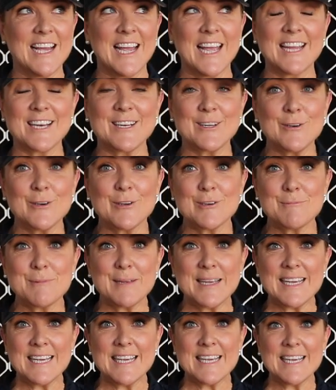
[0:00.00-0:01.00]
It could
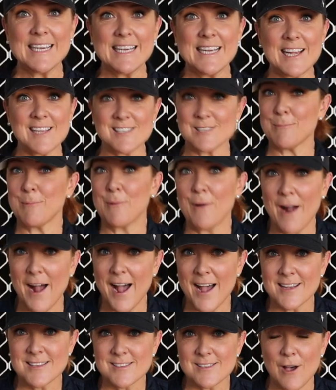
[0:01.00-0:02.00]
be a
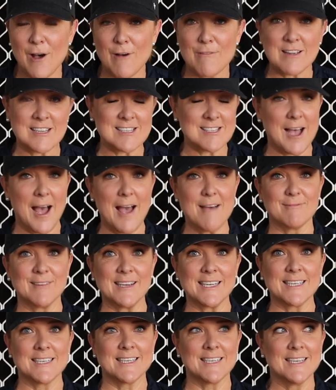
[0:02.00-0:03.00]
surprise of
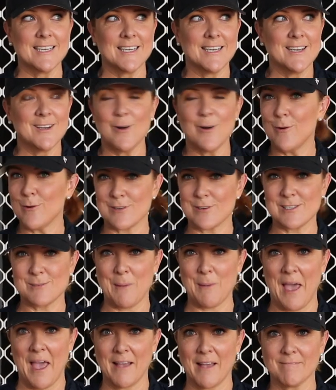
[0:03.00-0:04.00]
excitement or
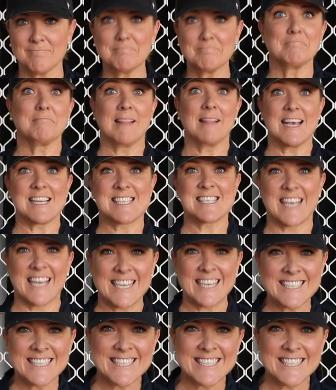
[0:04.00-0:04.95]
despair. Let's see.